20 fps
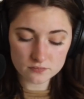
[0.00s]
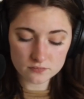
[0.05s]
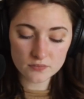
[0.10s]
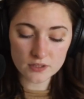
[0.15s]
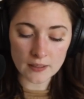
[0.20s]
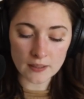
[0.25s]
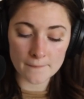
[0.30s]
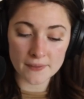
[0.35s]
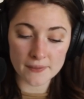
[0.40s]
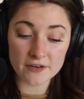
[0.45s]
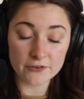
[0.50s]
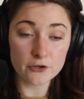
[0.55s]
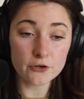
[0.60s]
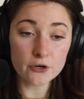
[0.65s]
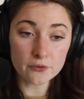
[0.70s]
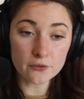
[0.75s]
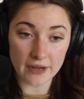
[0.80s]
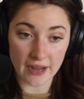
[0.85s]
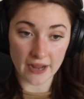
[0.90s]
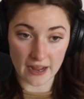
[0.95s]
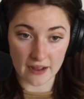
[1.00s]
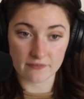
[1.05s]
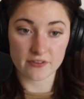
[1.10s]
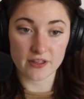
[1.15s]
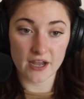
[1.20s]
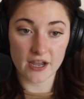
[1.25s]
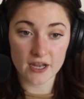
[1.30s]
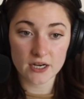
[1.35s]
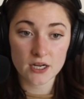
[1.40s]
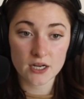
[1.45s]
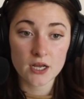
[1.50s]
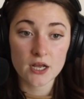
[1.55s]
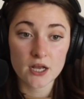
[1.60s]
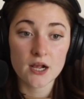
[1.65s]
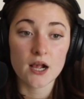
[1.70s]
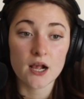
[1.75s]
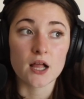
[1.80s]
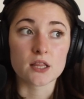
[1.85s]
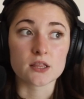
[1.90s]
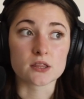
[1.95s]
But if you don't have that,
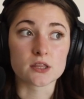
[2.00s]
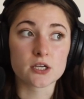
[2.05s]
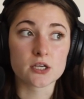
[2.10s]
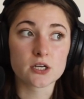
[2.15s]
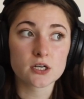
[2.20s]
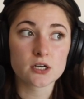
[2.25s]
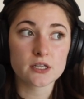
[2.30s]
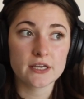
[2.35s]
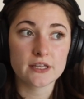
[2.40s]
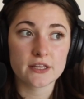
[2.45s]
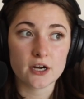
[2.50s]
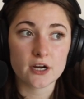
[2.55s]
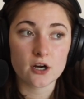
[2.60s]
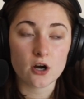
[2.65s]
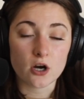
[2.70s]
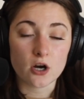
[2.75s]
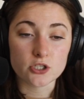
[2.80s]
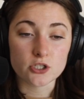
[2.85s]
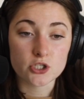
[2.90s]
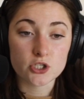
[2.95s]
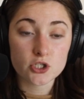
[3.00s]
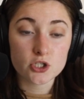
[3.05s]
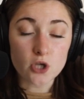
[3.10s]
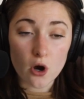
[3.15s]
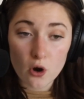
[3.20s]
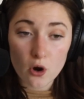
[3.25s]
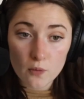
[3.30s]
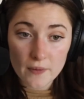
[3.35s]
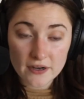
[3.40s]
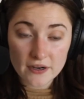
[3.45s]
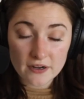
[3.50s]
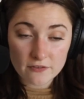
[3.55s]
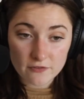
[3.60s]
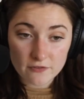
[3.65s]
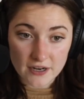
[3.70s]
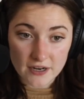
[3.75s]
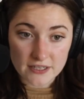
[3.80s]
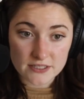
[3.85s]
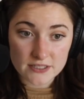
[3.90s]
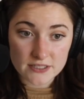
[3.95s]
literally there are so many
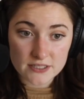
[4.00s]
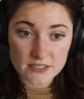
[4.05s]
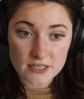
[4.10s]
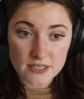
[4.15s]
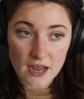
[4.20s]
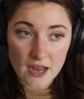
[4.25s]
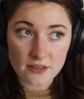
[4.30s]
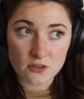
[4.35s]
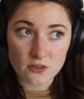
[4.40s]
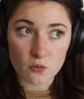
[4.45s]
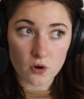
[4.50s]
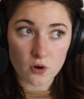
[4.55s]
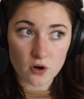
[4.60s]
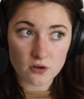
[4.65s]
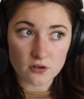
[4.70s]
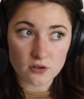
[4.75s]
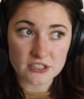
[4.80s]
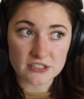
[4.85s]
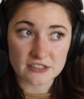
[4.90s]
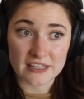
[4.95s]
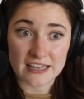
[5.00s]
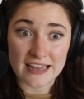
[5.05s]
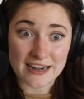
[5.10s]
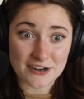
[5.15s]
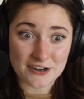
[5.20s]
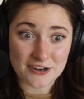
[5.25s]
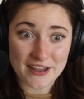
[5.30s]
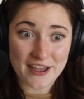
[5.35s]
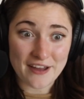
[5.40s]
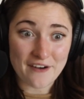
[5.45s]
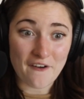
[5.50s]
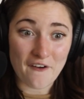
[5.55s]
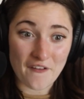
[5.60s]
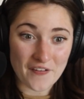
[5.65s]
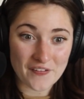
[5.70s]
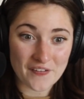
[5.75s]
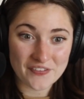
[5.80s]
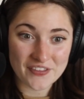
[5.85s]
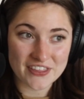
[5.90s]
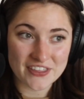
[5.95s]
friends in the world, the internet, all
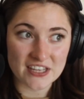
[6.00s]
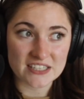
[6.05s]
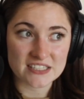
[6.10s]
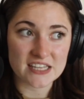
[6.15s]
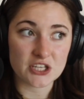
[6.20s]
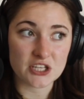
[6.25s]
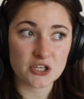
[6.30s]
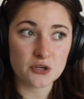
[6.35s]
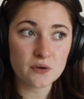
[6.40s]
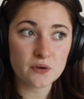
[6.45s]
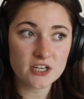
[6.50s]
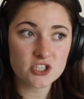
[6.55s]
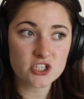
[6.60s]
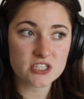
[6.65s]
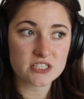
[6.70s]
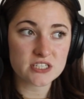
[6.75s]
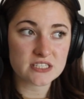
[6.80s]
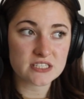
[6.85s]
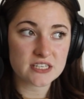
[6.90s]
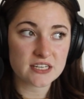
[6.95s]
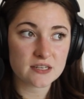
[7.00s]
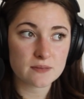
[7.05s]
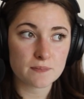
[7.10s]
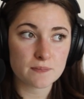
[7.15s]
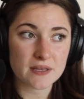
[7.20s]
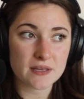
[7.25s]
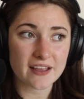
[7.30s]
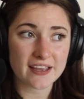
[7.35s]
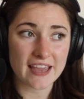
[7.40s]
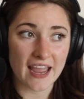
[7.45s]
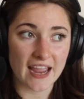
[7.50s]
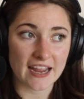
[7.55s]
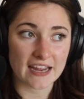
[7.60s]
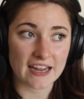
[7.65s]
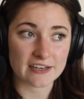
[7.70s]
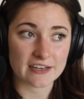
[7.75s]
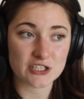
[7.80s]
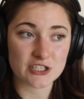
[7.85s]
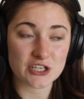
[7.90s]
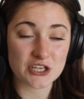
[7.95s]
of the things that you can just be like, hey,
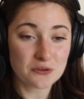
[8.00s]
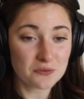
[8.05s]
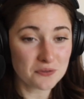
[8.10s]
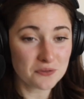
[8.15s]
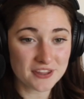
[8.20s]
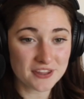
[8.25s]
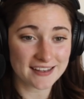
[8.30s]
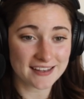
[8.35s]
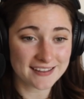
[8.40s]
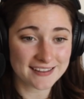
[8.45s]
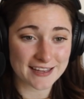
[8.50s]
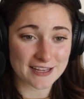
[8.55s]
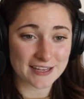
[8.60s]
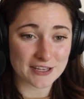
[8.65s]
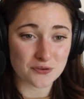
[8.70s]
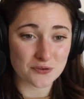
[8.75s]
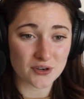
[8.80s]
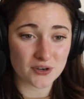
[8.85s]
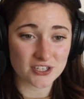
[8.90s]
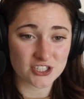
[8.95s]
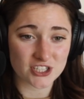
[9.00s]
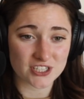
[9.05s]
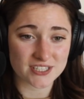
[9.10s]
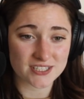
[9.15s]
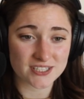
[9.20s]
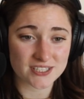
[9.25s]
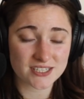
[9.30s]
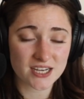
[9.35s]
do you think that you could just